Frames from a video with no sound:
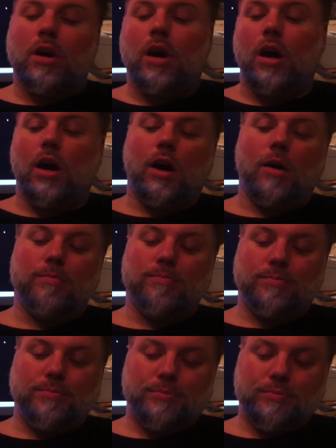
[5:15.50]

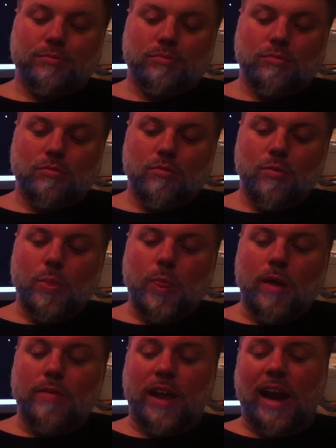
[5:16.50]

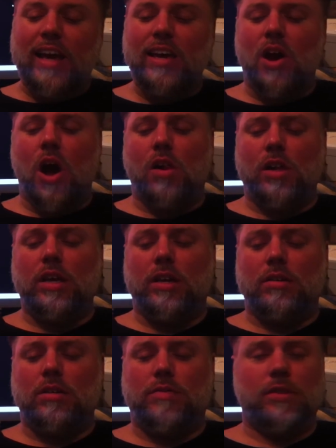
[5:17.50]
Then I hit all
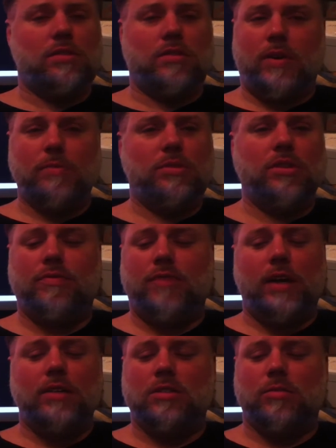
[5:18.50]
in. If I'm still
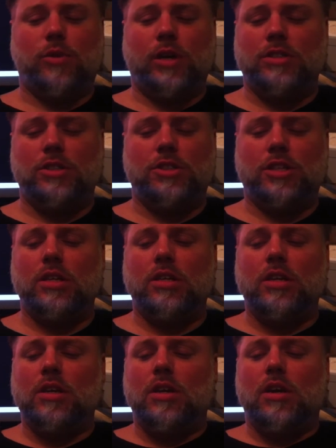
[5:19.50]
fighting some crazy
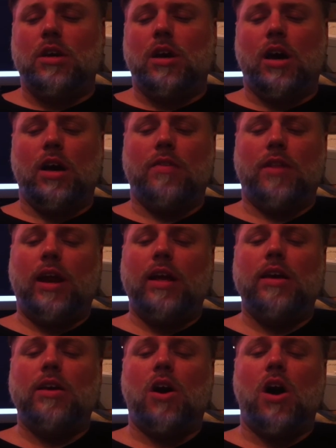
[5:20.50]
shit, then I
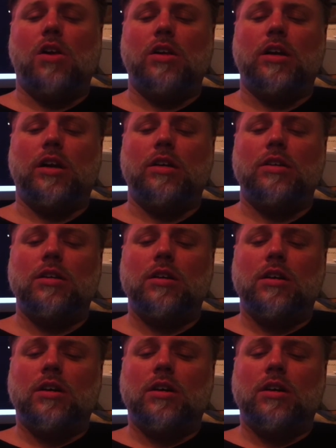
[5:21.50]
hit all in,